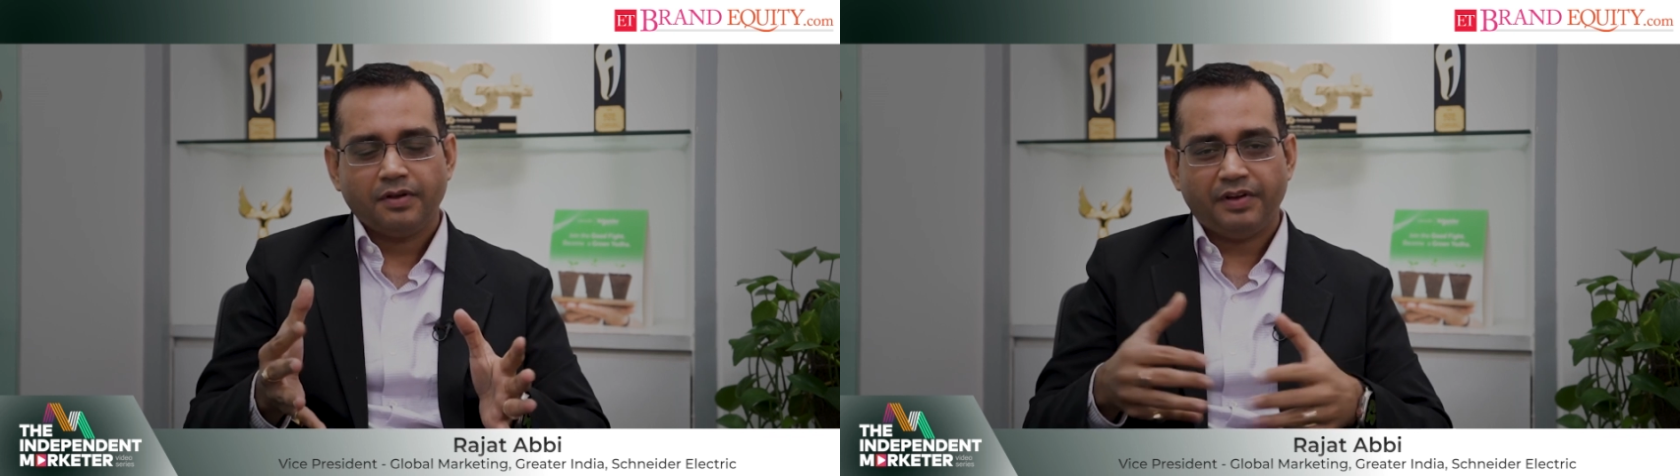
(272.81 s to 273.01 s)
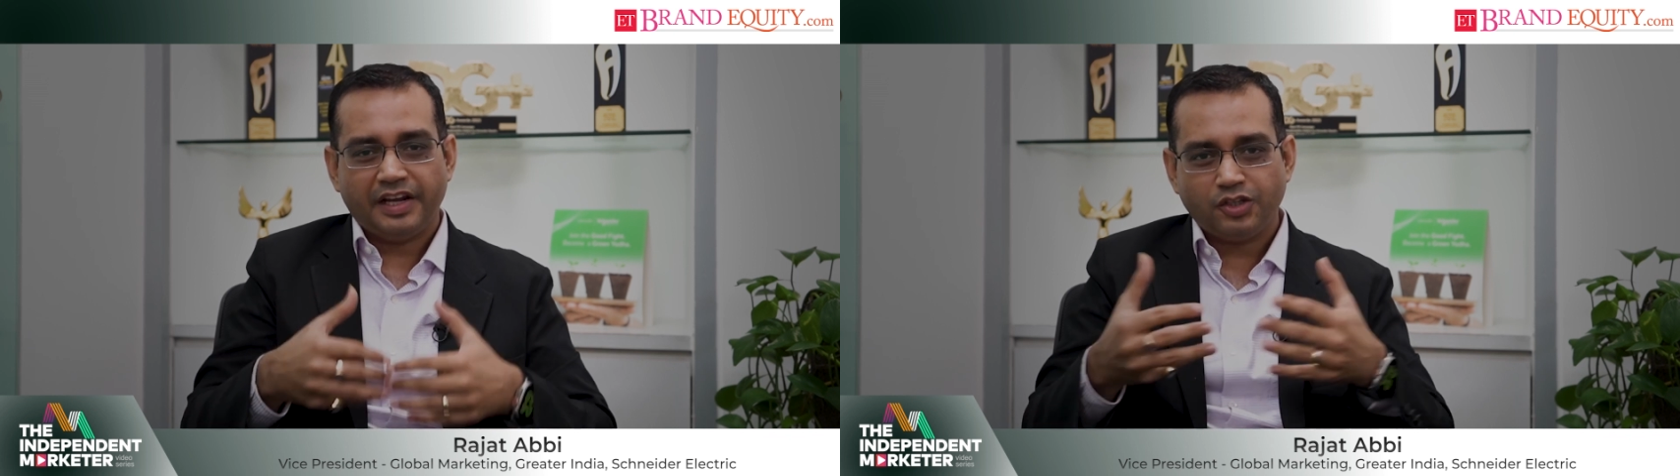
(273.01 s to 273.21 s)

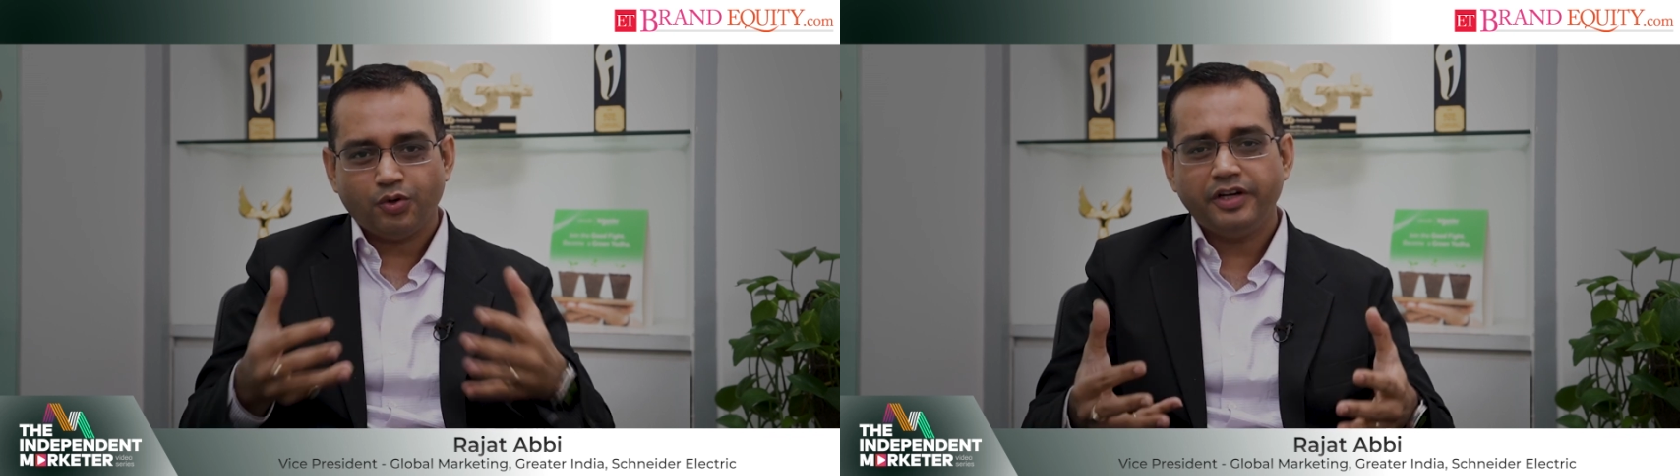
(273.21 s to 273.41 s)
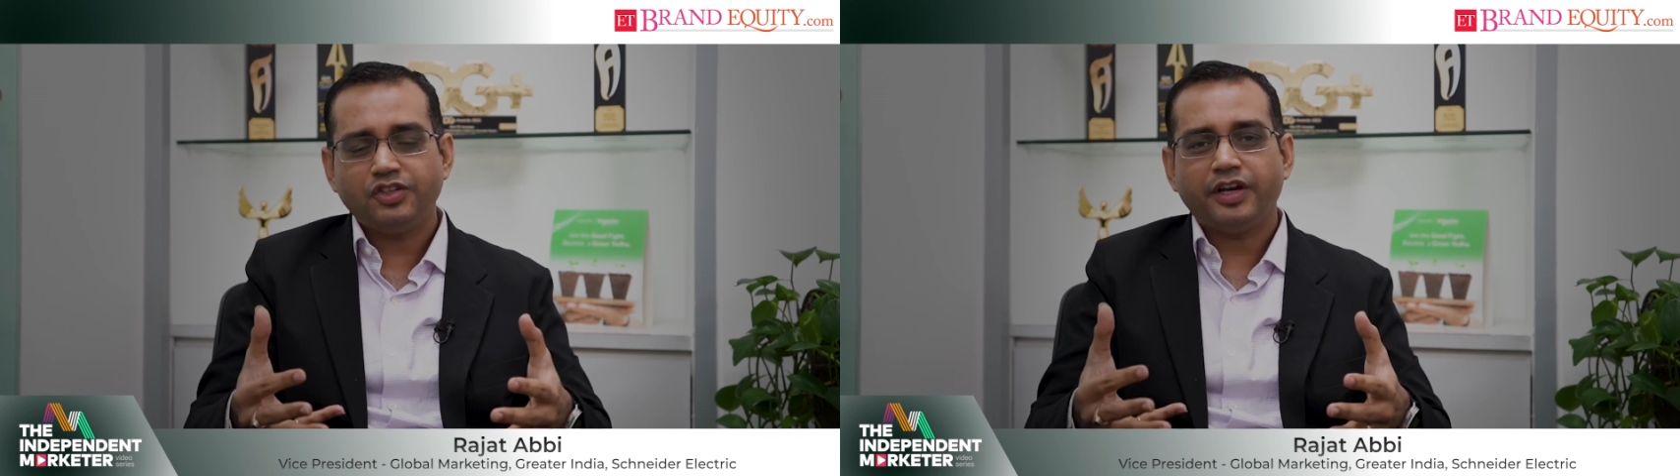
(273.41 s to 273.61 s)
When I
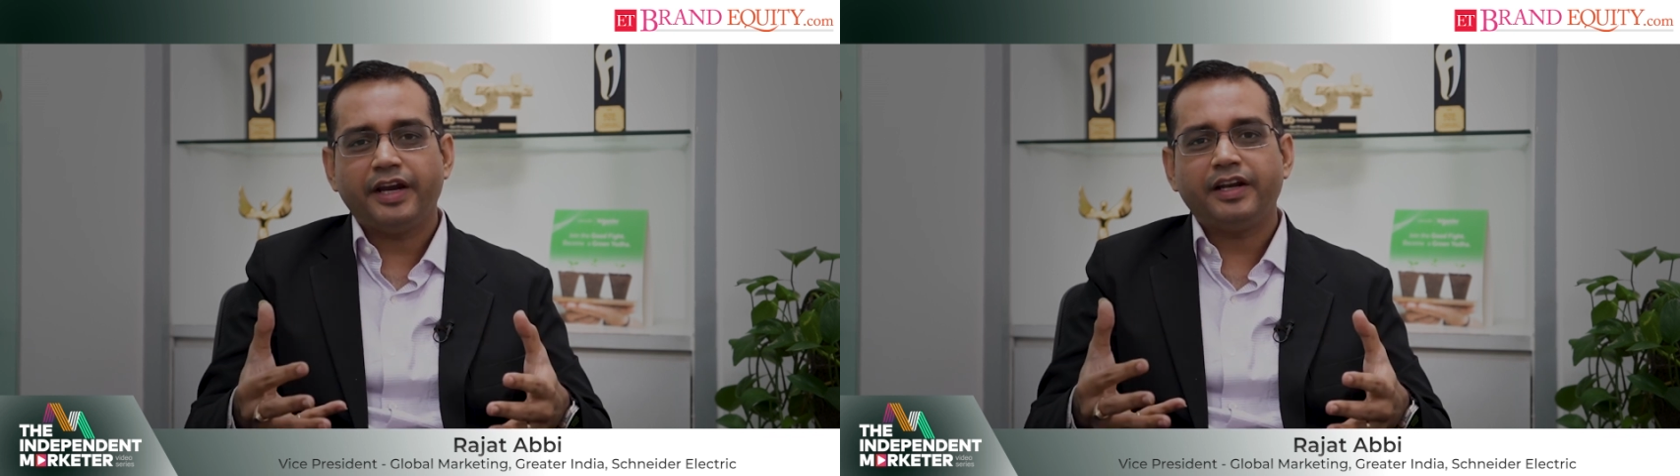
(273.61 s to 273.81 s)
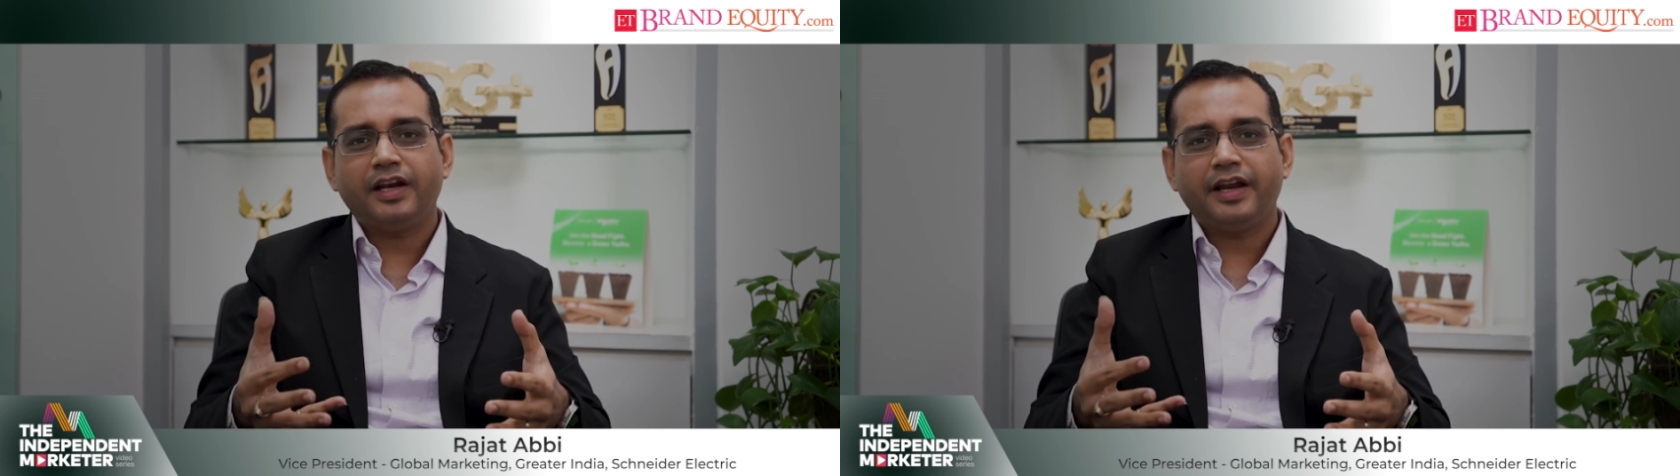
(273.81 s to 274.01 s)
joined
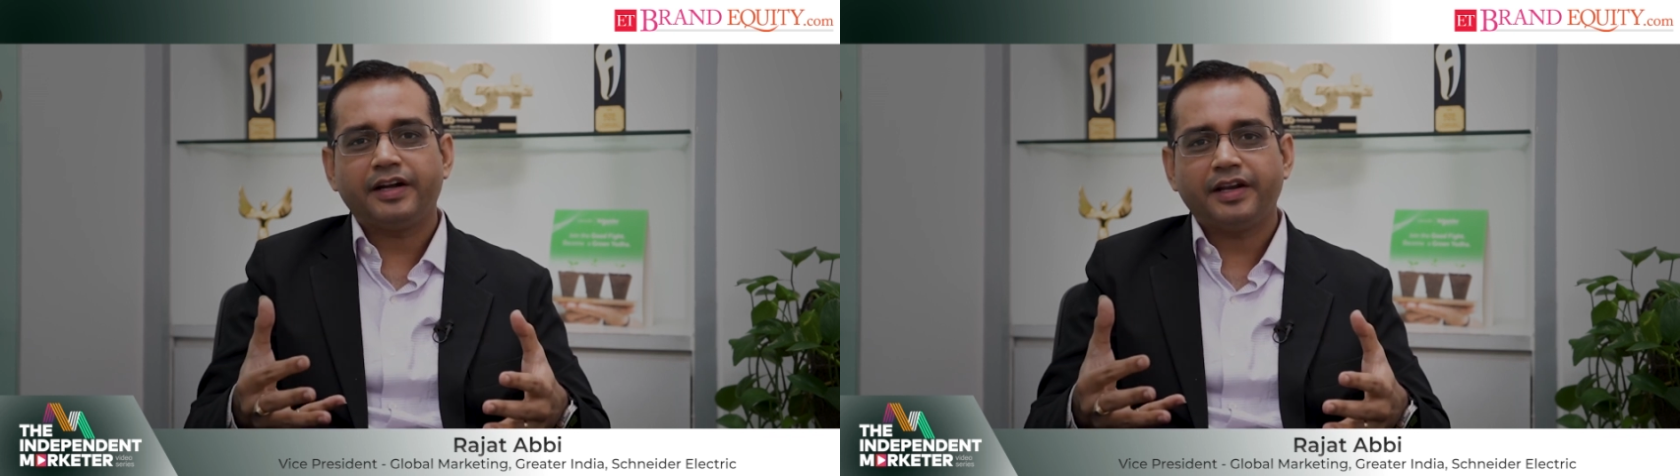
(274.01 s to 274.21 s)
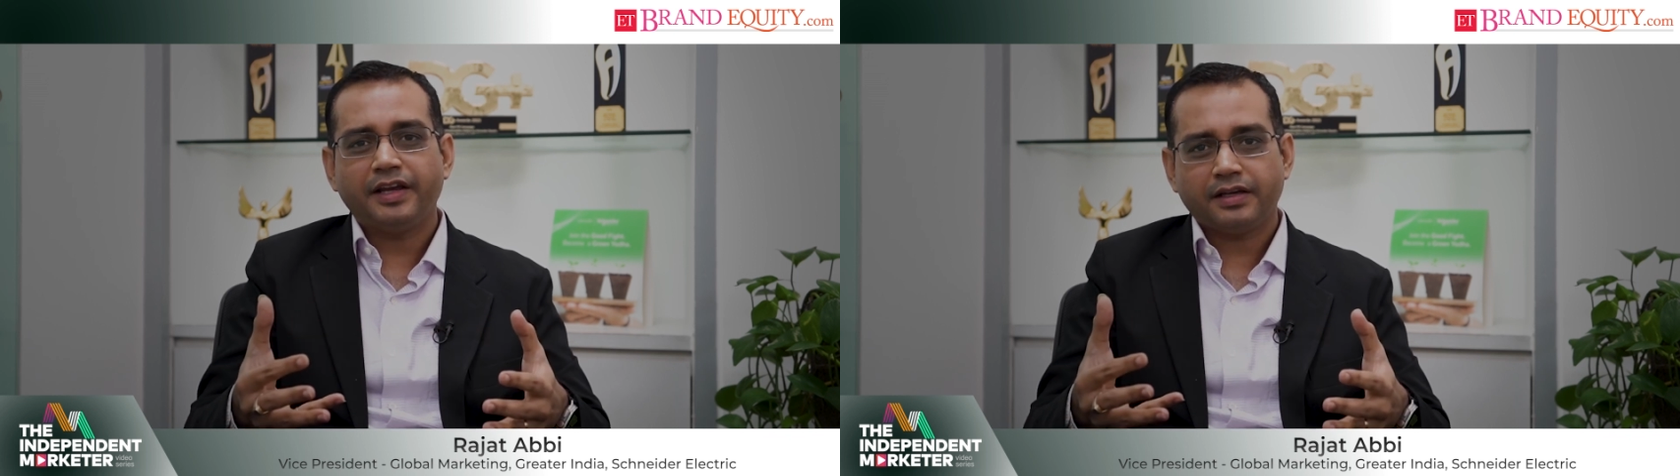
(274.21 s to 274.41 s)
Schneider
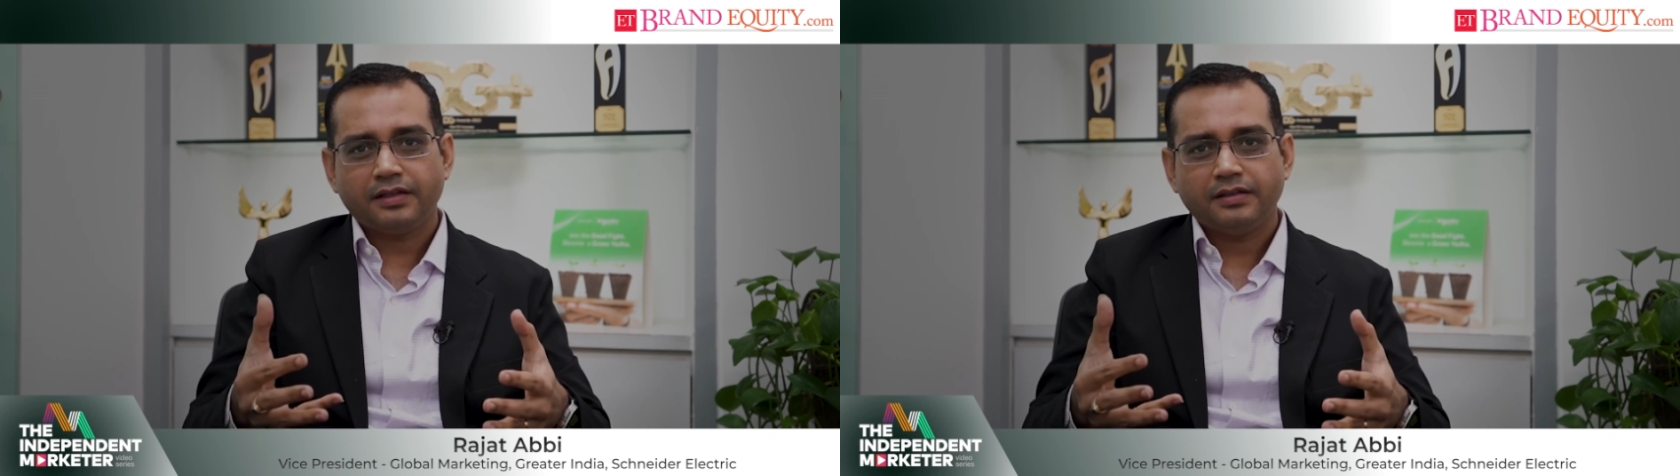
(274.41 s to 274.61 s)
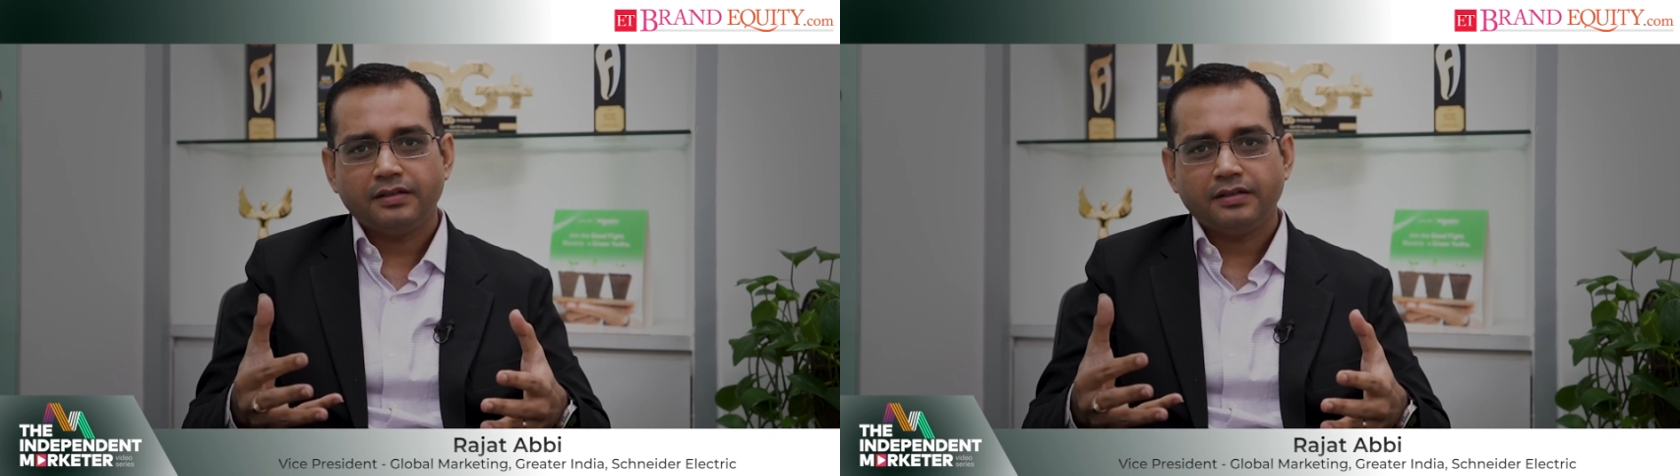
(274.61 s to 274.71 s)
Electric,